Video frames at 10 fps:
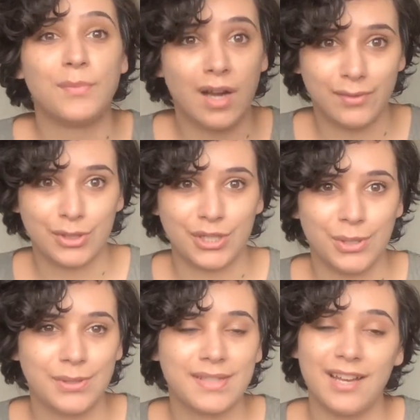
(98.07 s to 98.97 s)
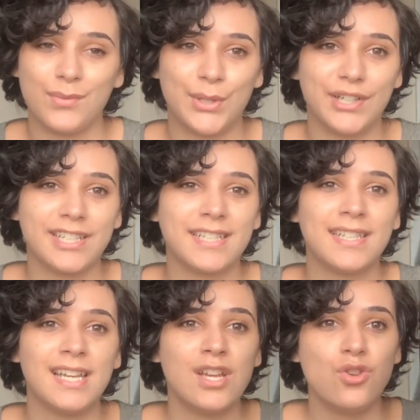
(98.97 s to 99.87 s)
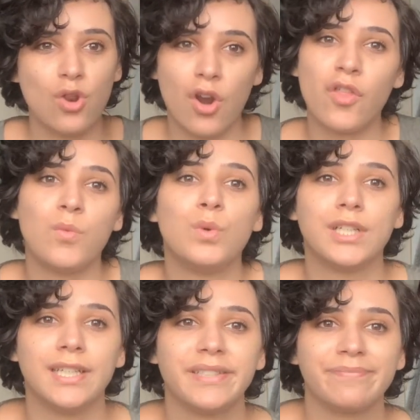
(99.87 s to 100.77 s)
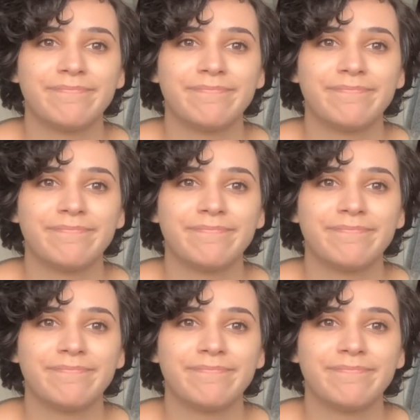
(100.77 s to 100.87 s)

Marvel shows that I've watched, none of them were good.